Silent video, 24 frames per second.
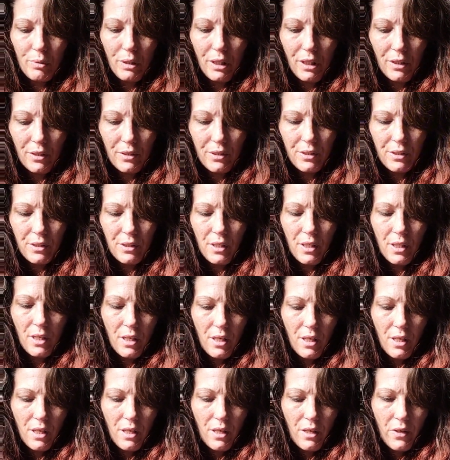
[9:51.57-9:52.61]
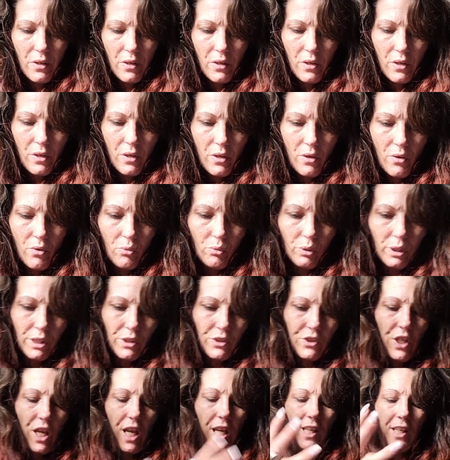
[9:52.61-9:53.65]
because
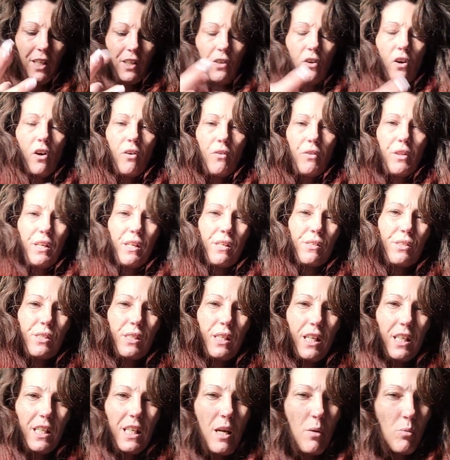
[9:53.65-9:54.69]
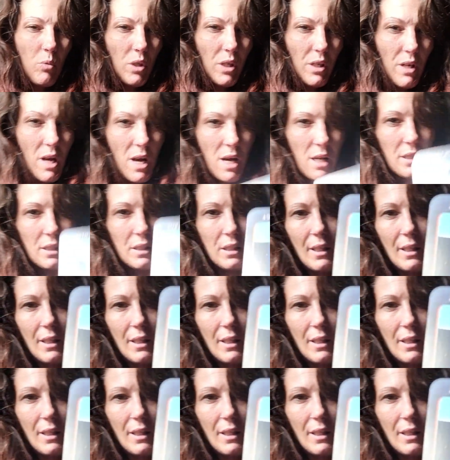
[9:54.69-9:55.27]
we're taking all this in and we're not